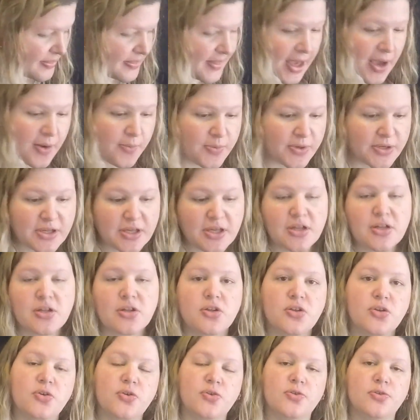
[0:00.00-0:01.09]
that would
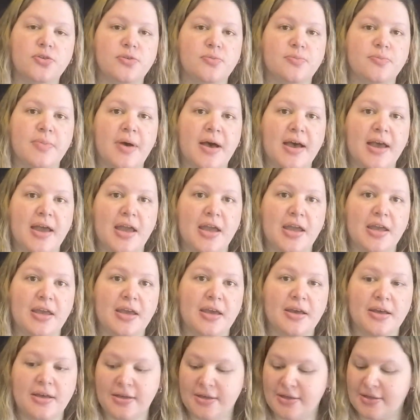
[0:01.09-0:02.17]
conclude my
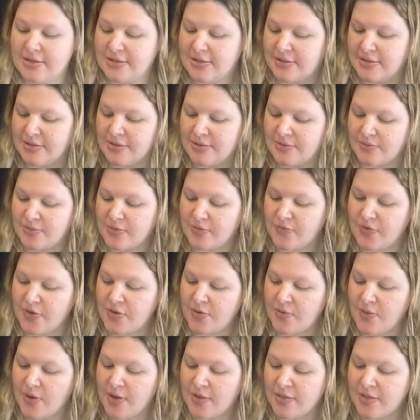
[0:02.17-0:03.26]

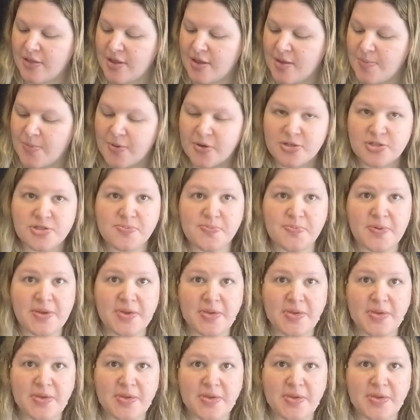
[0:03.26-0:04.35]
review on the Burt's
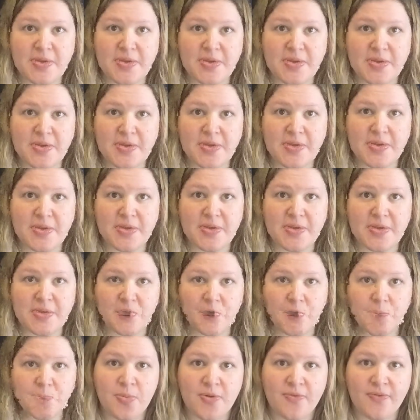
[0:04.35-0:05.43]

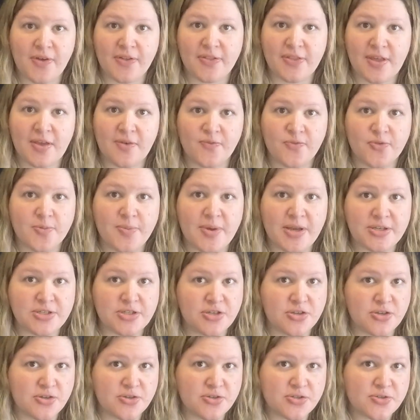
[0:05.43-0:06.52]
hope you found the
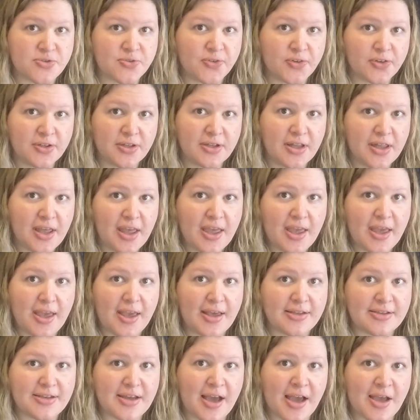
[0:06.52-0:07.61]
information useful,
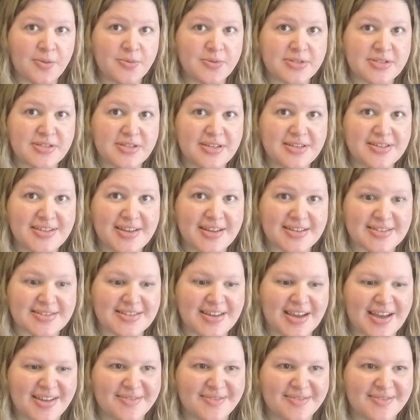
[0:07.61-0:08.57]
and I will see you next